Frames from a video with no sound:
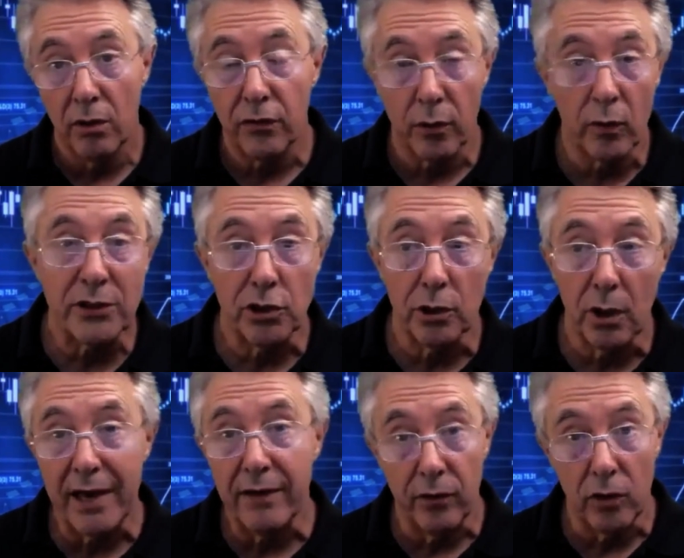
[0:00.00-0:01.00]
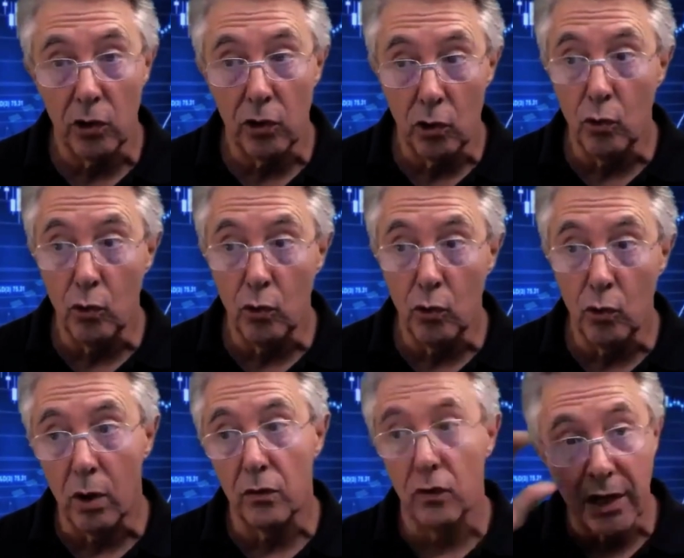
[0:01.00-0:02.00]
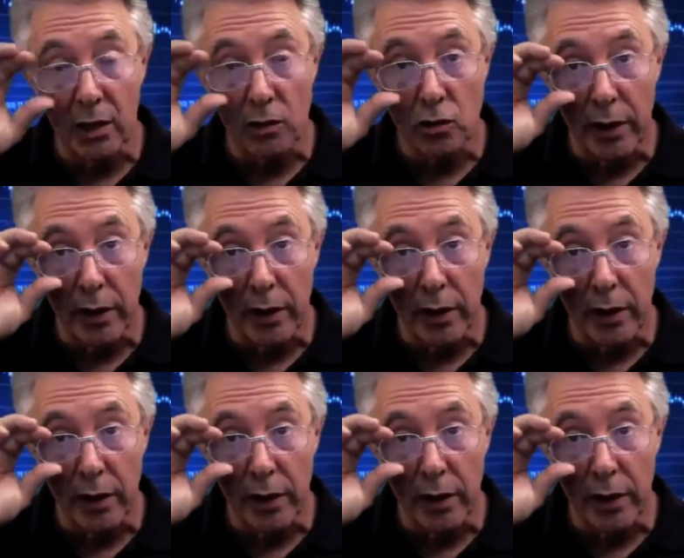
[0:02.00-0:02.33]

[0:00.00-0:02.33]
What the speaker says: for the rest of your life, you are the kind